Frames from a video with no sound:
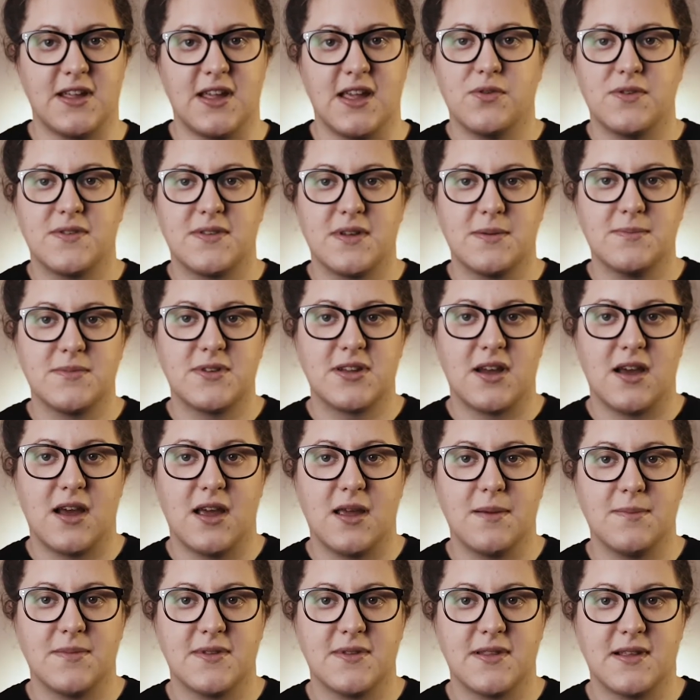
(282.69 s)

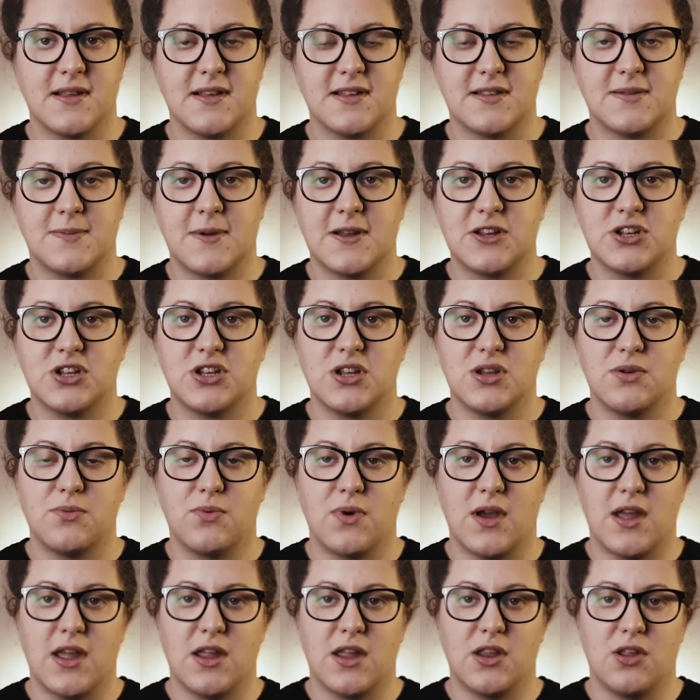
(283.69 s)
Sometimes, especially
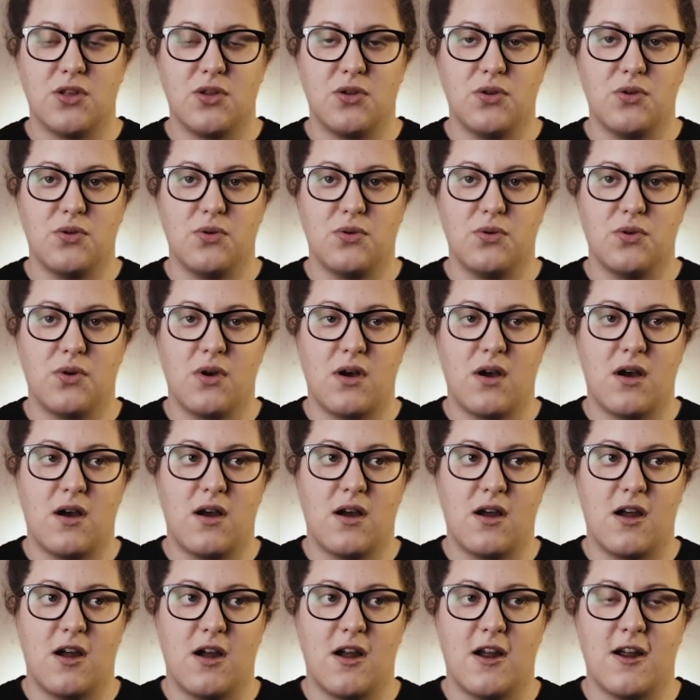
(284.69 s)
when you
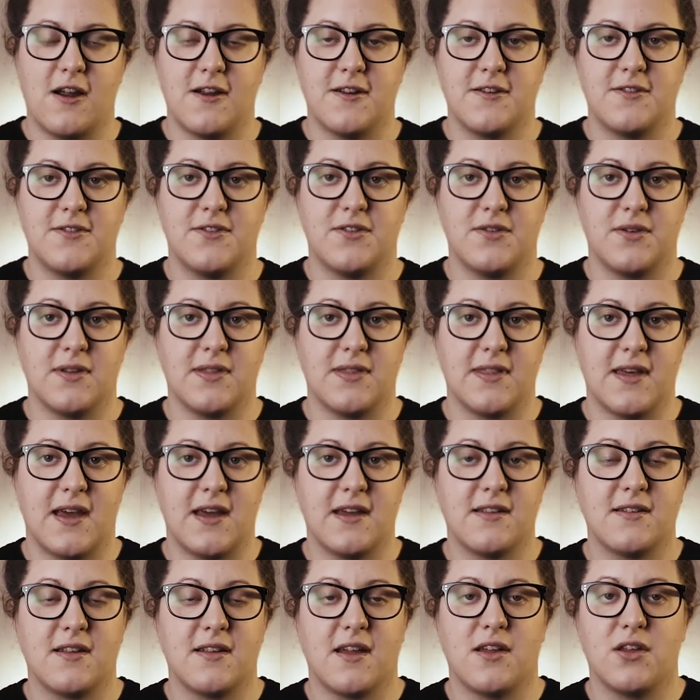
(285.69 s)
are doing
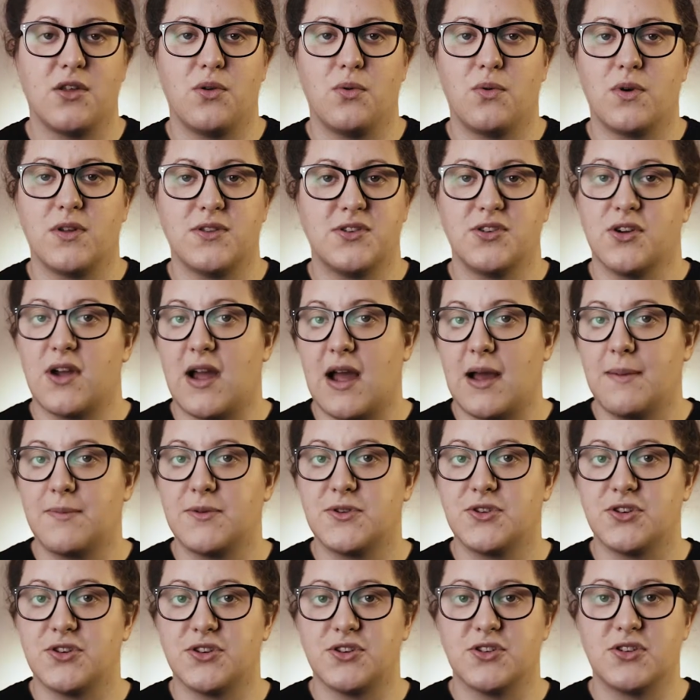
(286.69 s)
that and you want your
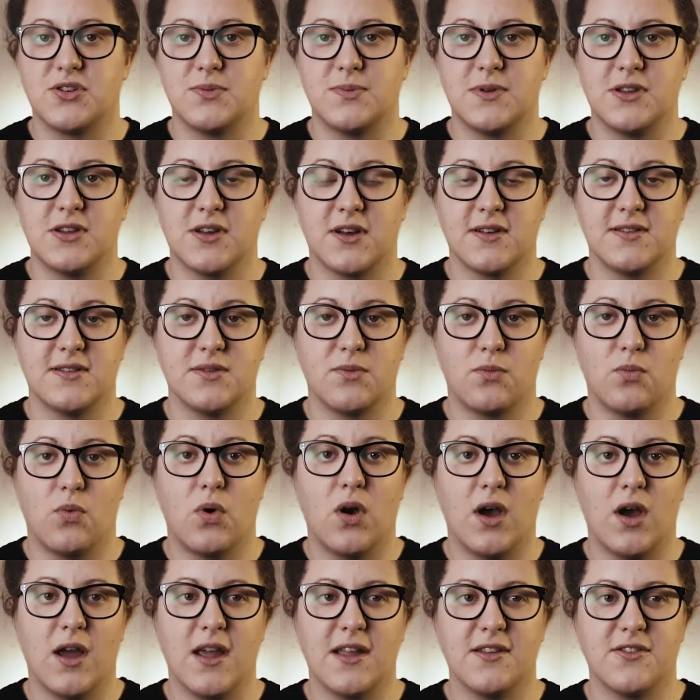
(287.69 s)
aperture to be nice and
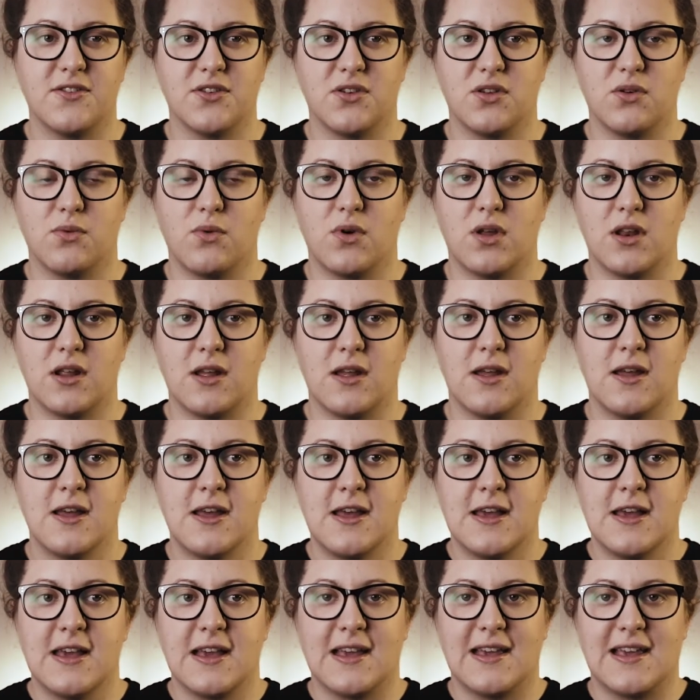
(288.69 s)
wide, so you want to
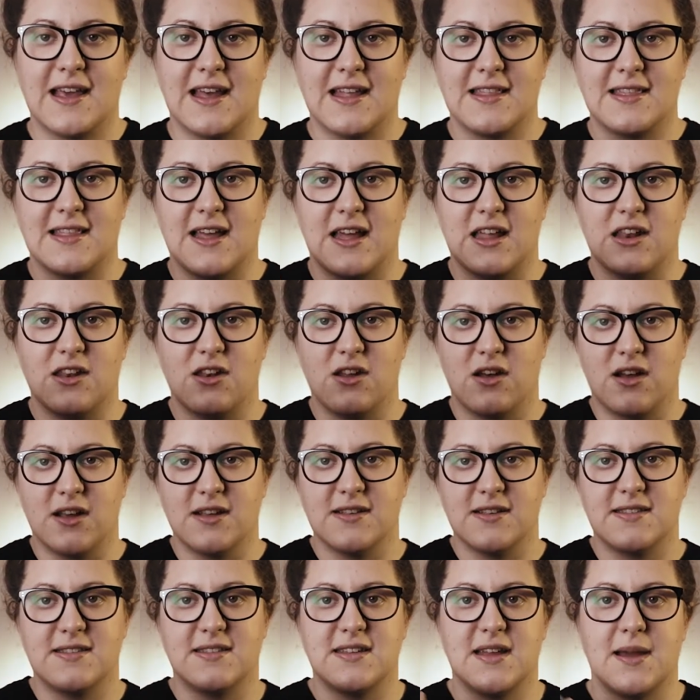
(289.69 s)
get that
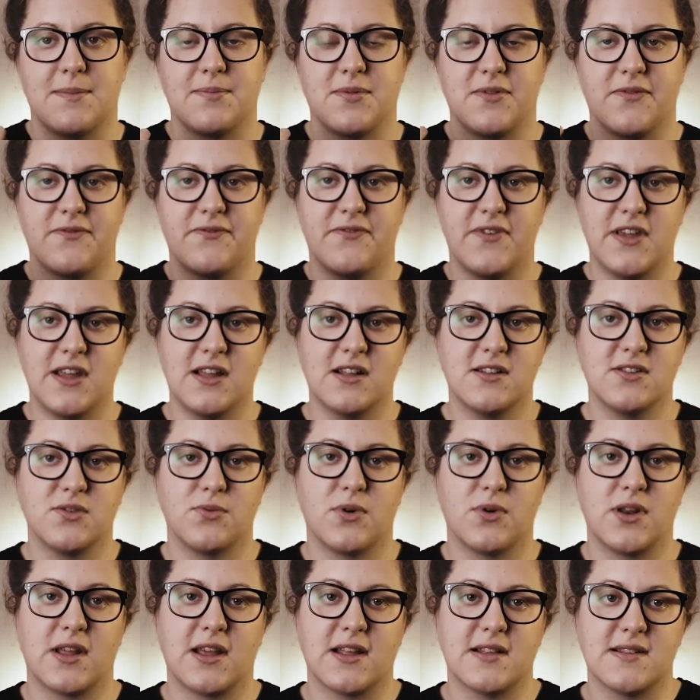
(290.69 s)
nice depth of field, you
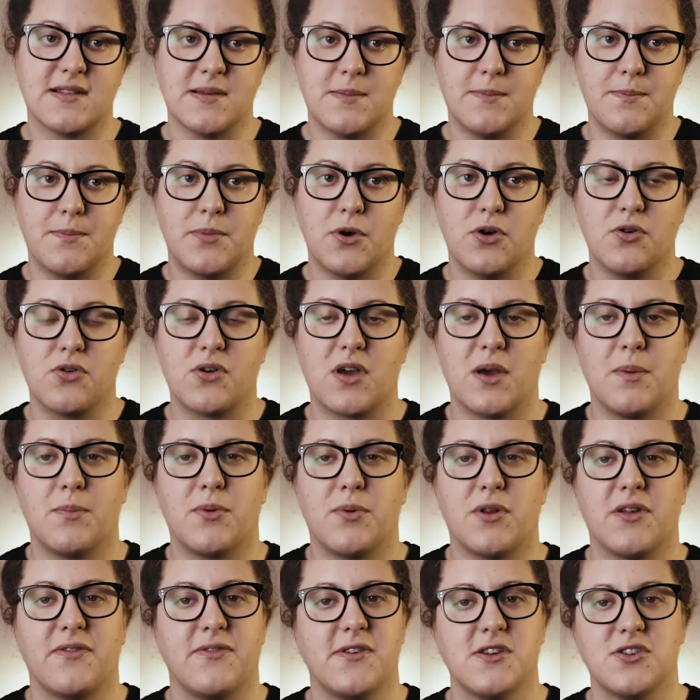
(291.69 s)
want to get some bokeh.
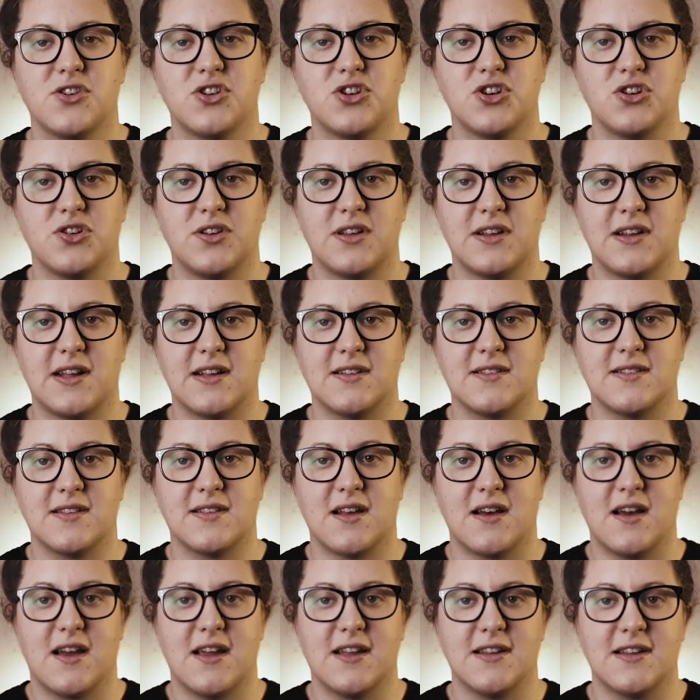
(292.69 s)
But if you're shooting
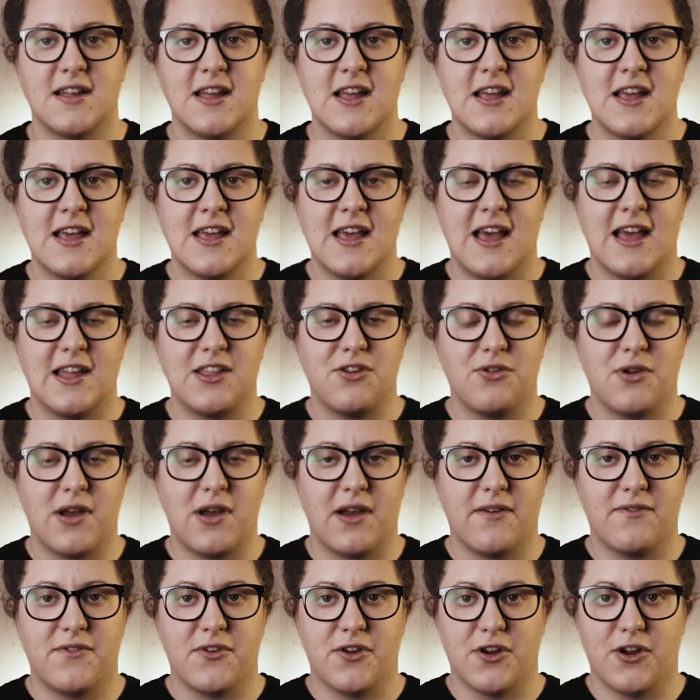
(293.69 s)
outside and you
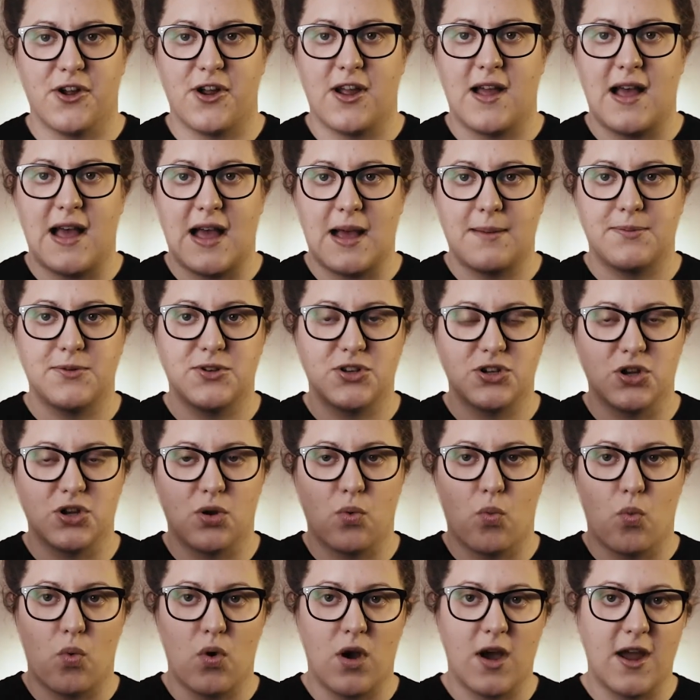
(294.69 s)
have your aperture
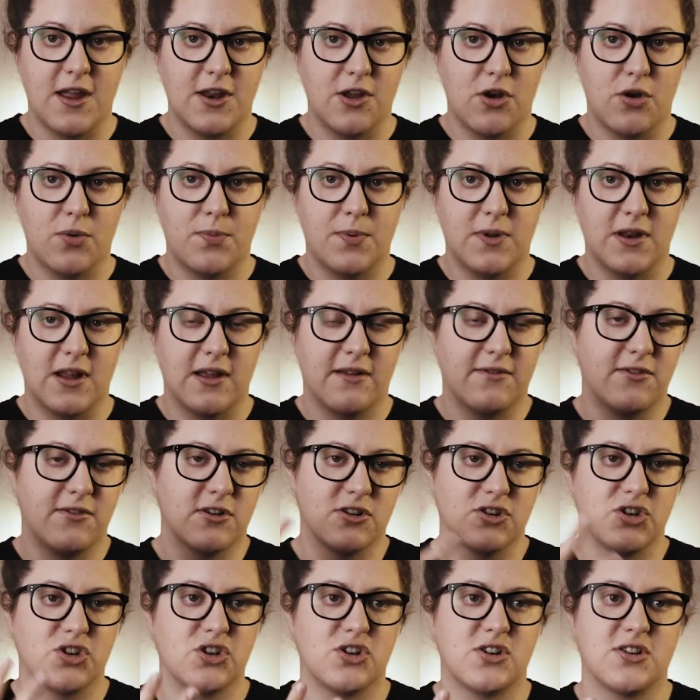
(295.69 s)
wide open and your
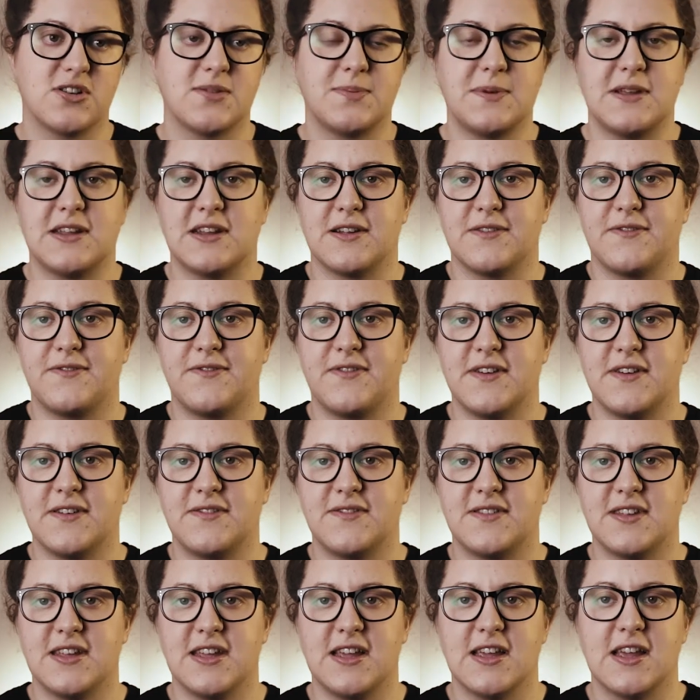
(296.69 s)
shutter speed at
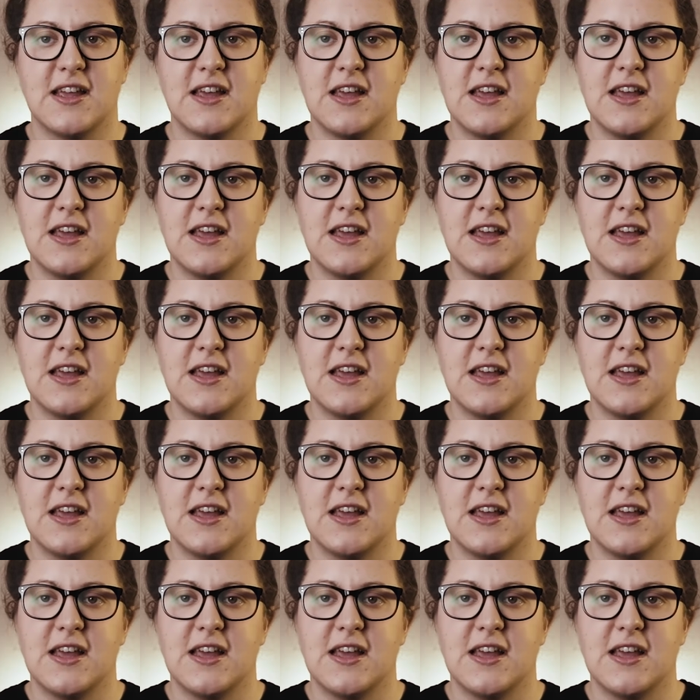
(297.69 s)
50